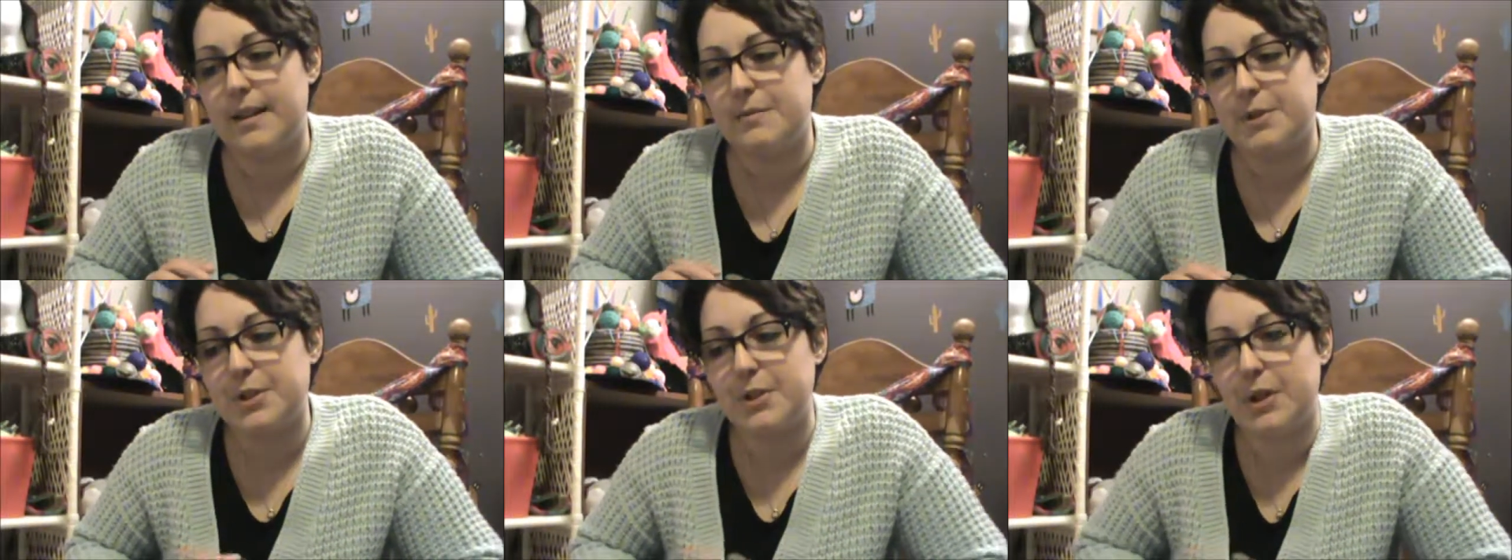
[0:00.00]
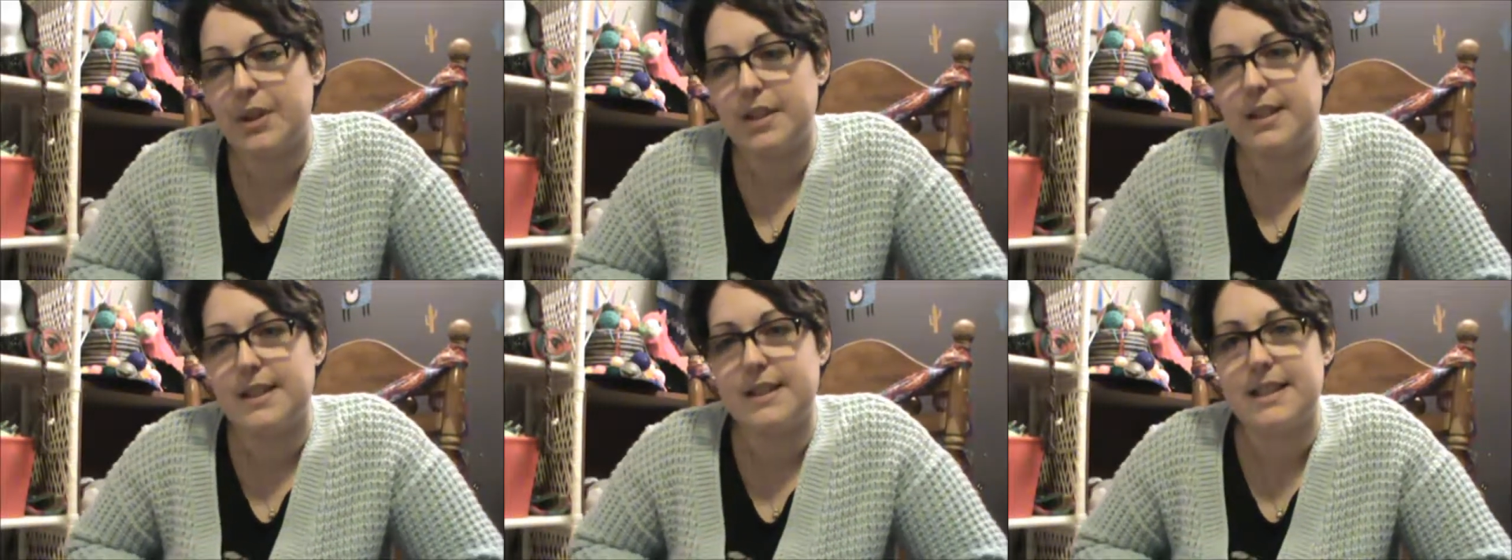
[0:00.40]
So
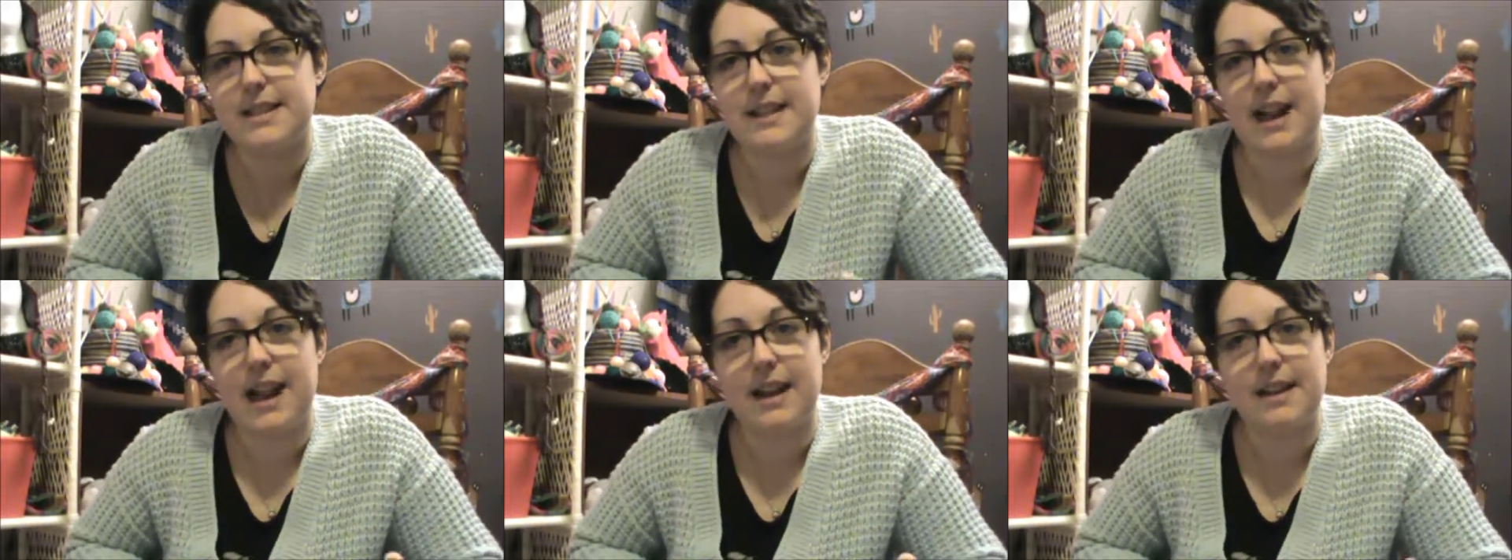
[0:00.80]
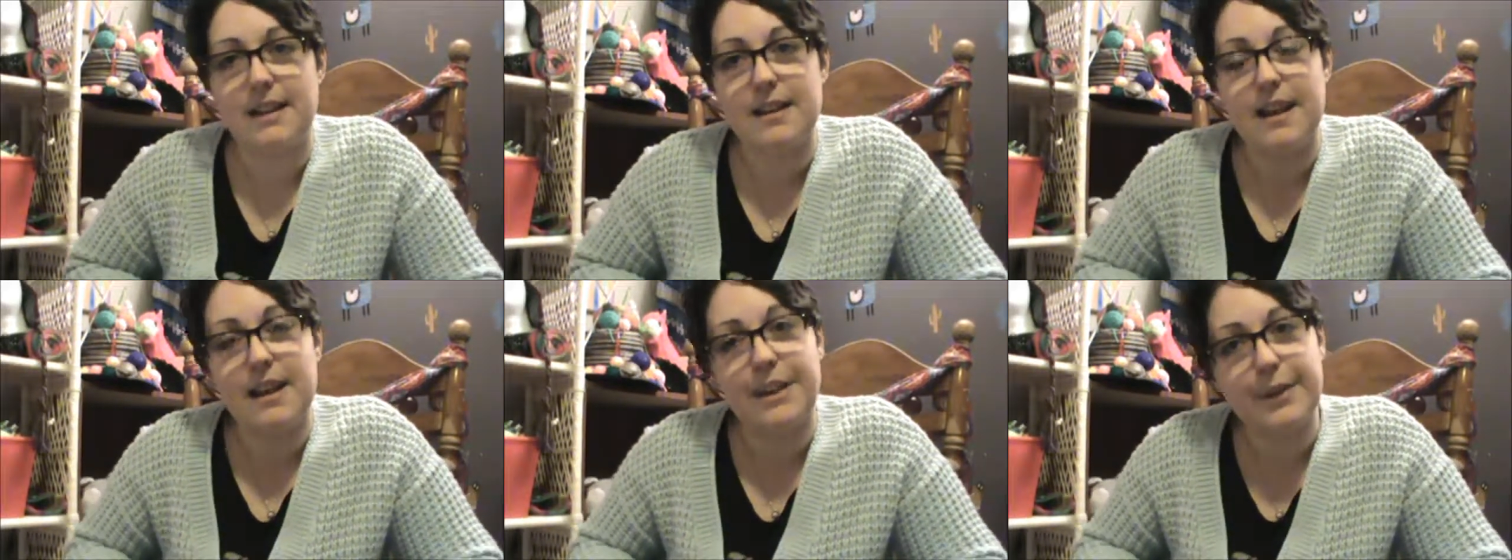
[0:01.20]
all this is at
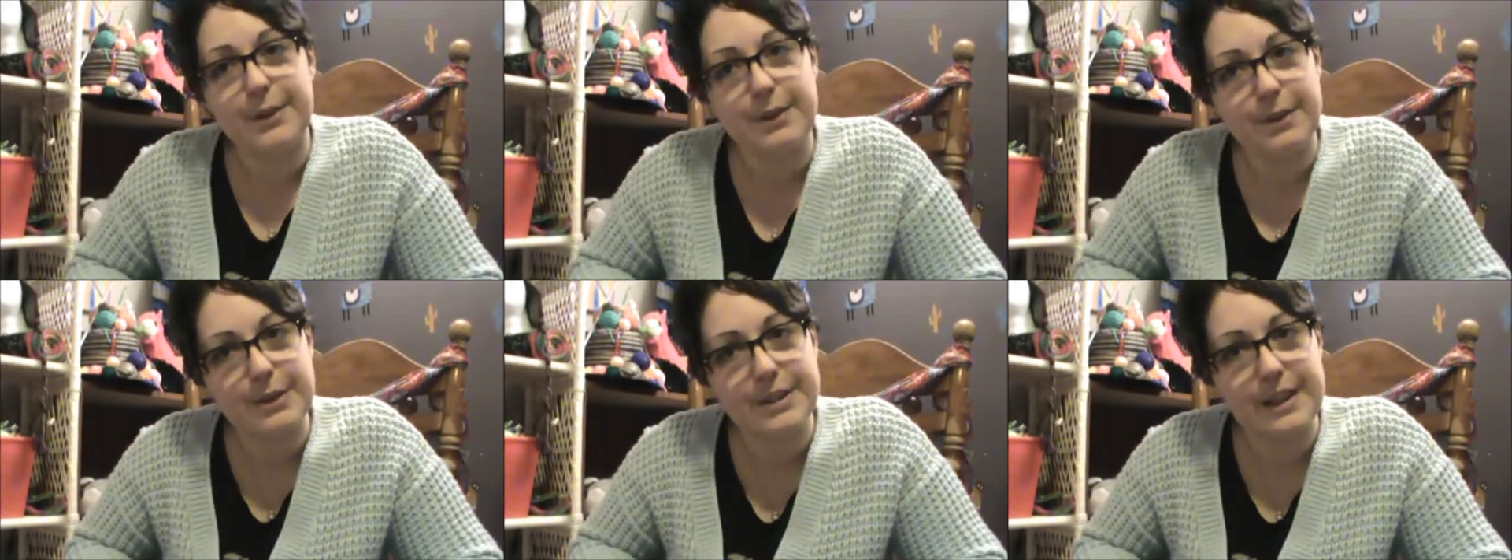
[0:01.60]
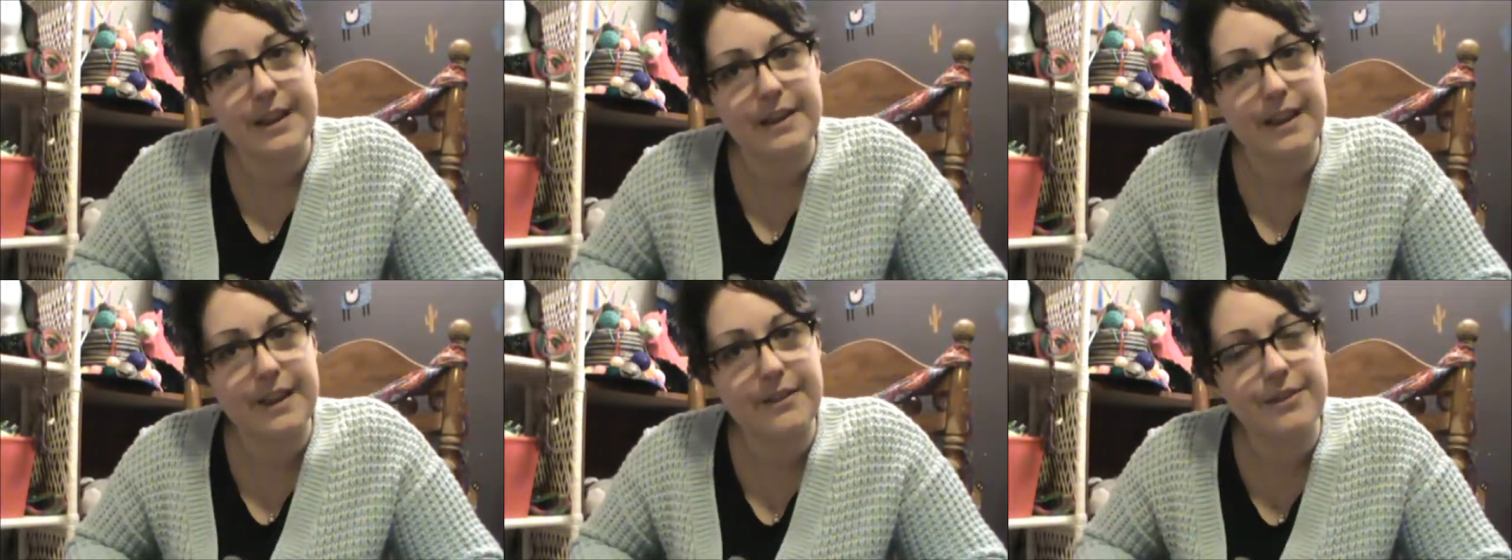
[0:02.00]
Kayla
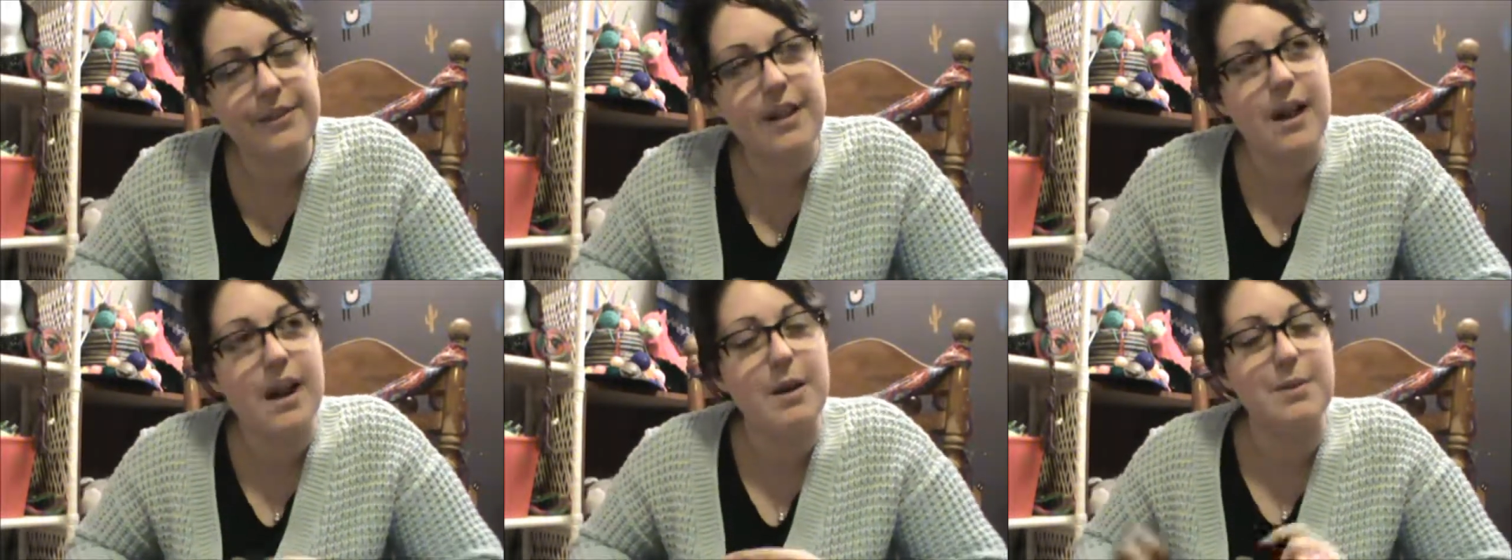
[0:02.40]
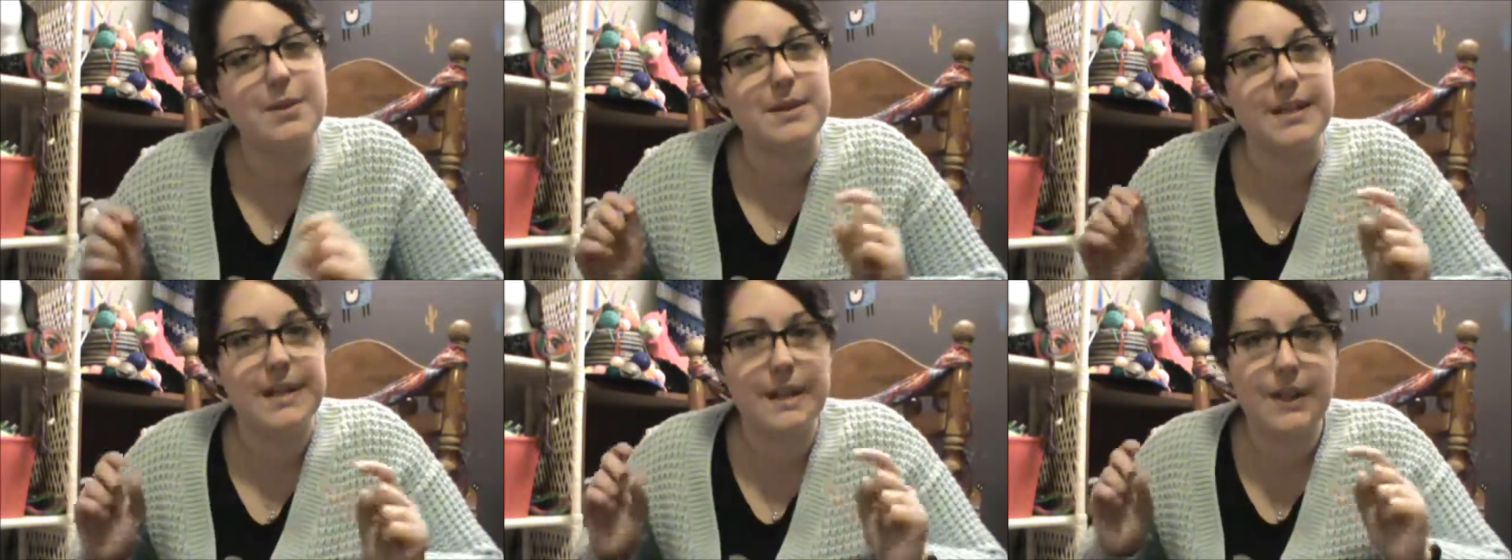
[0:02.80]
Crochet Love. I will
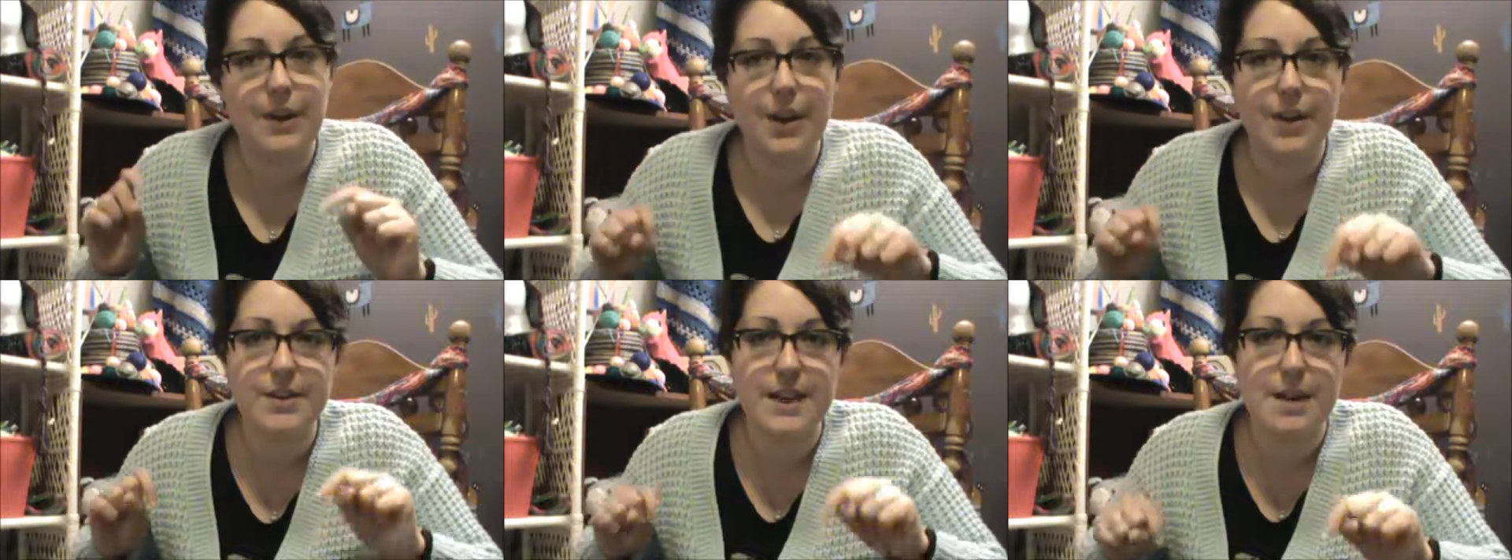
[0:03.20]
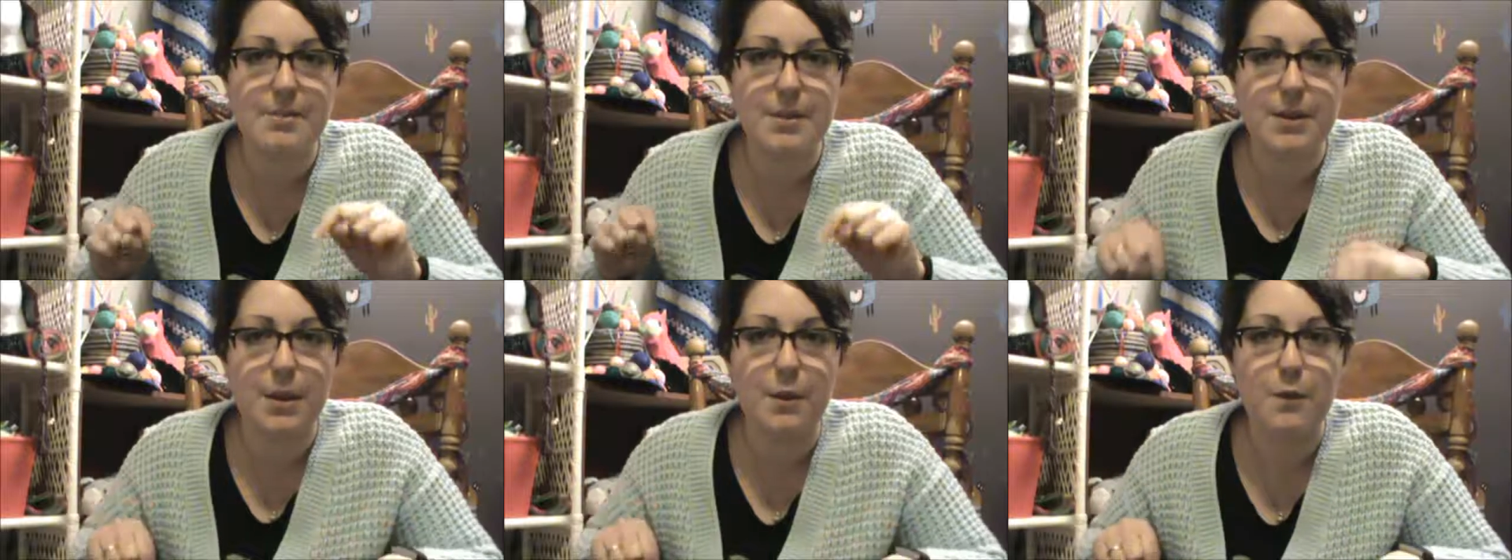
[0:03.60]
link it all down
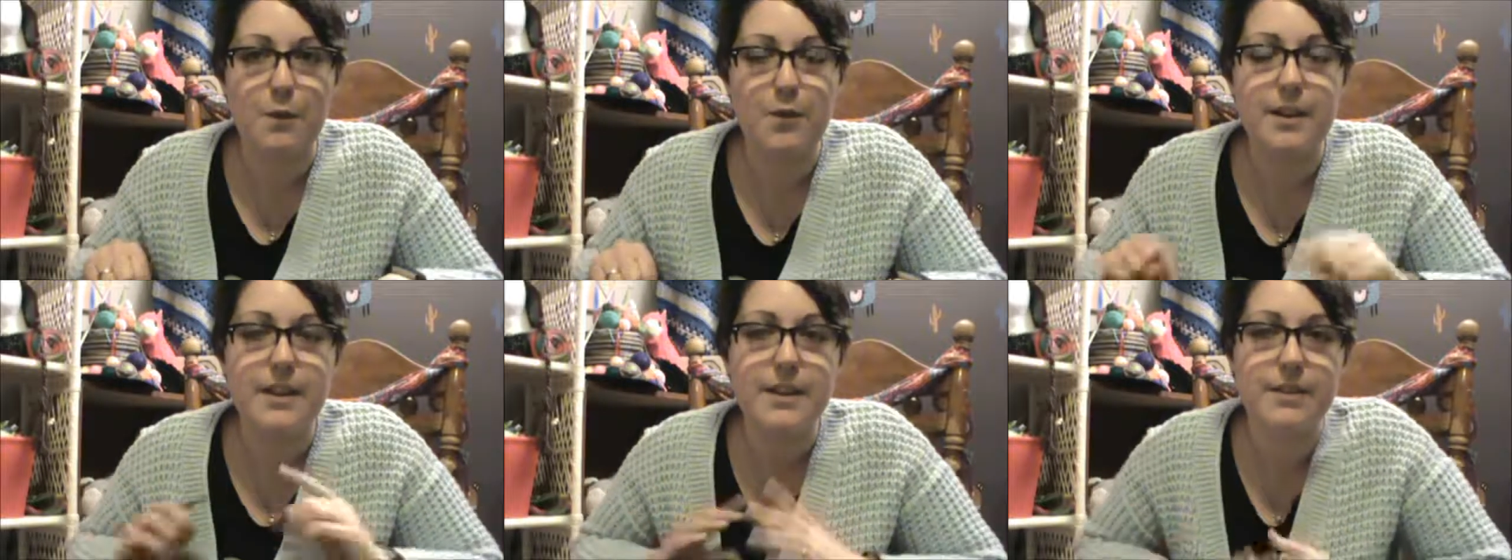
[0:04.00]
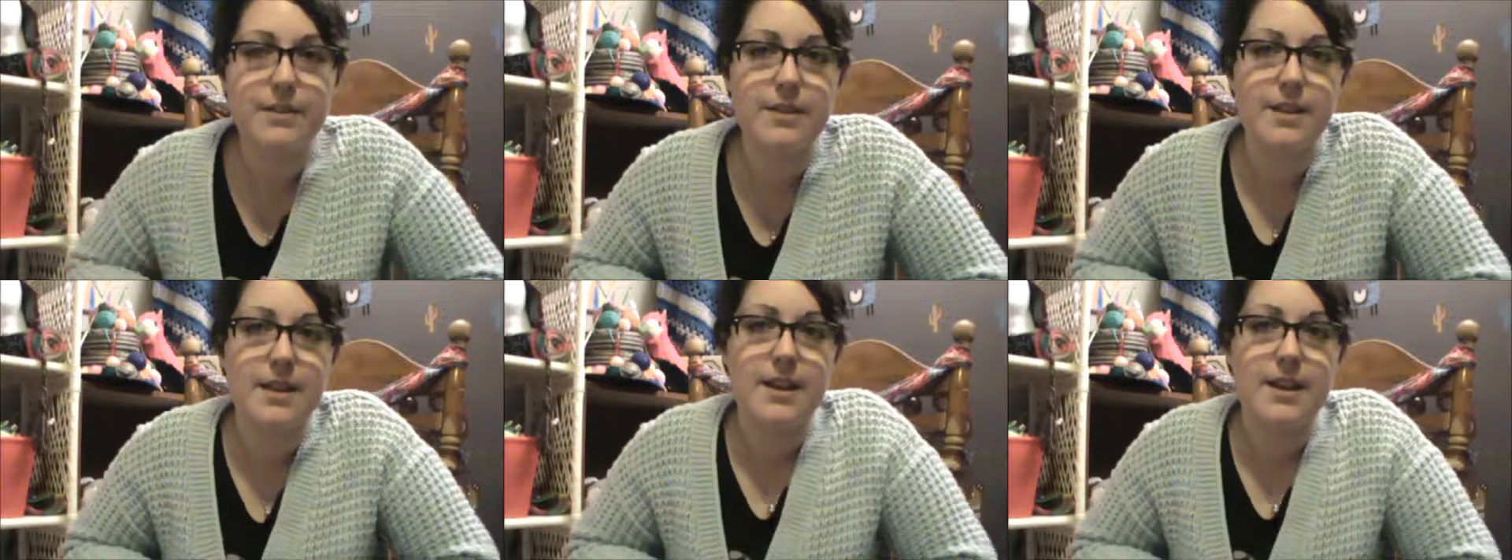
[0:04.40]
below for you.